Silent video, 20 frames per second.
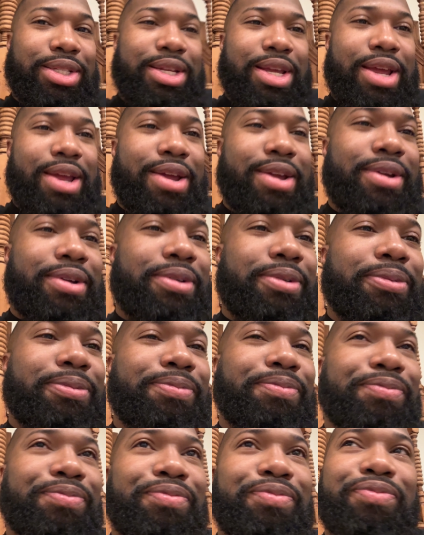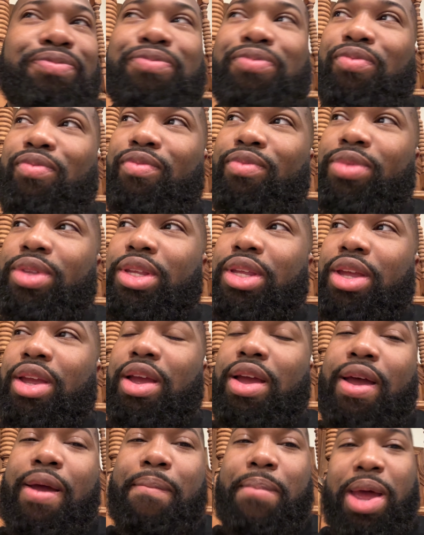Gang?
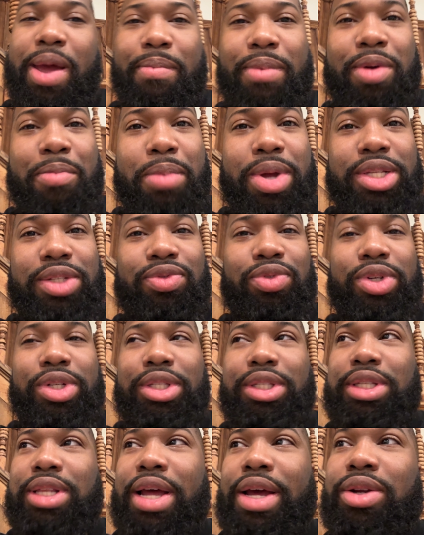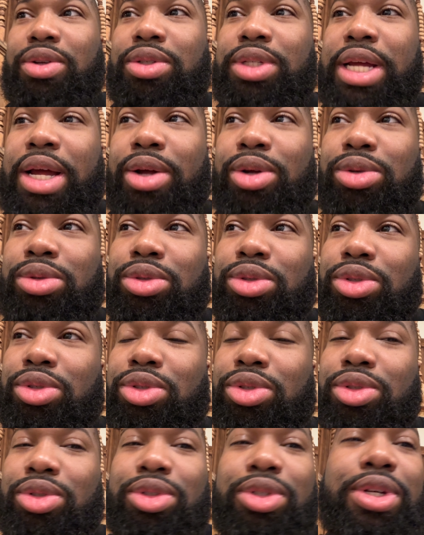I'm at my best friend's Lionel's
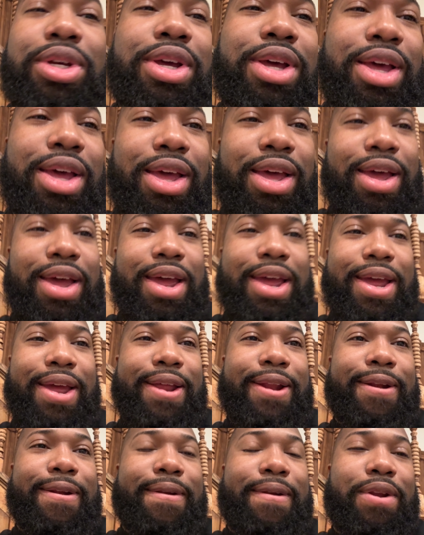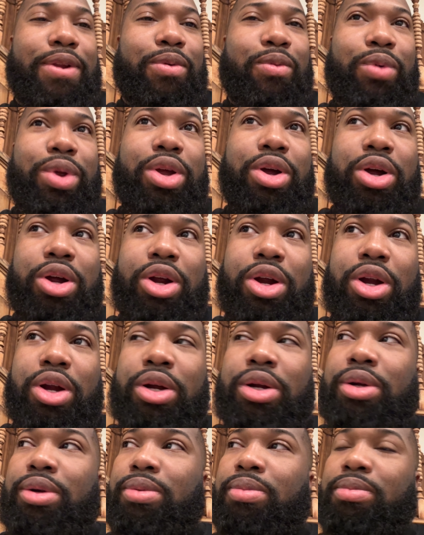house, and we are,
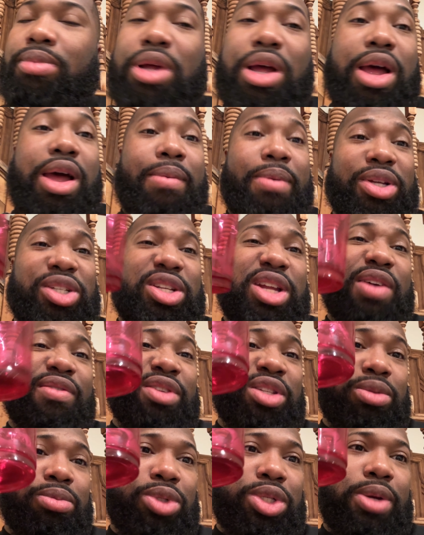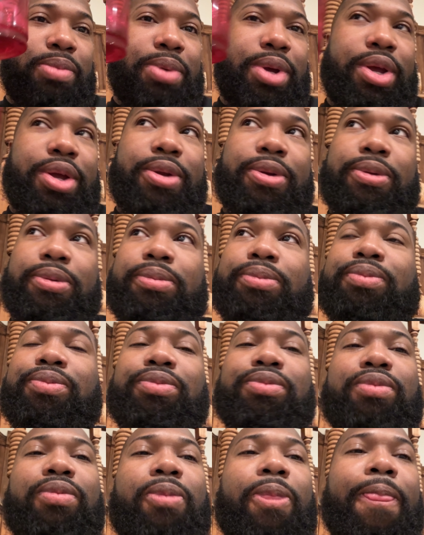I'm actually having some champagne,
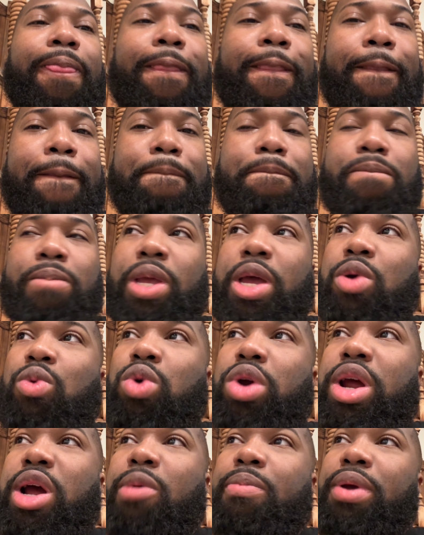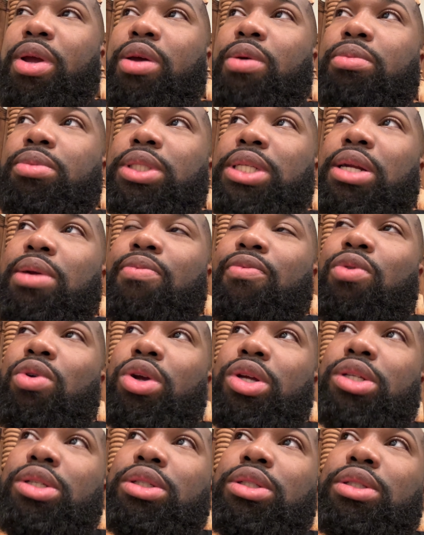and we're helping him set up for
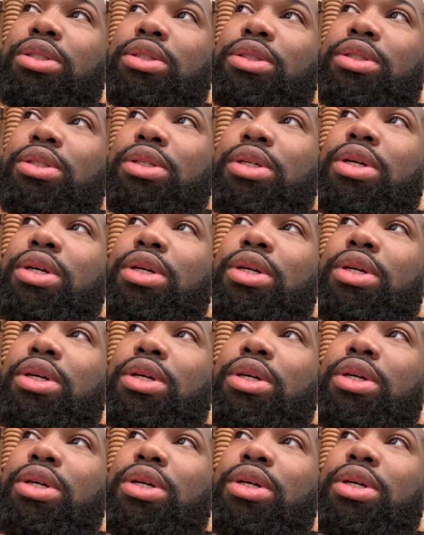his